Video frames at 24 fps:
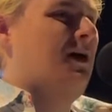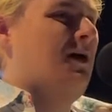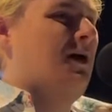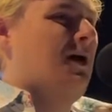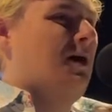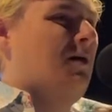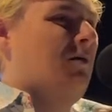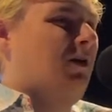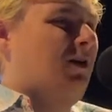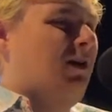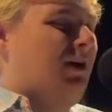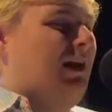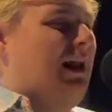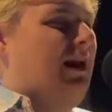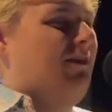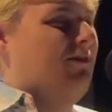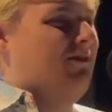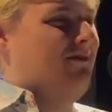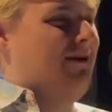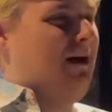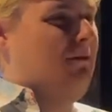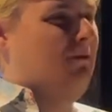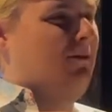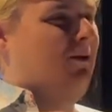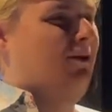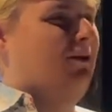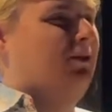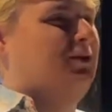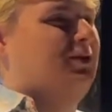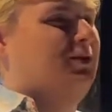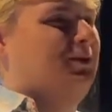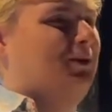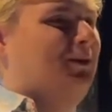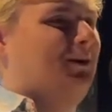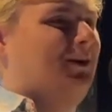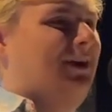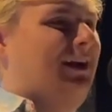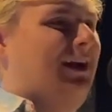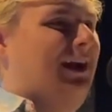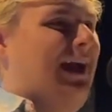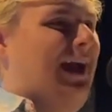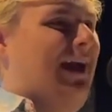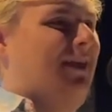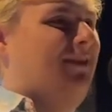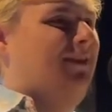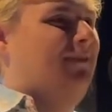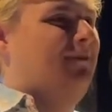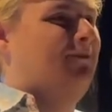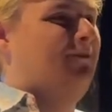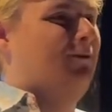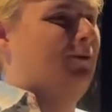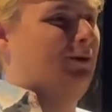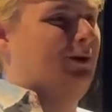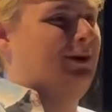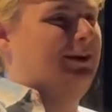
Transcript: where you're gonna have a wraparound story and then 4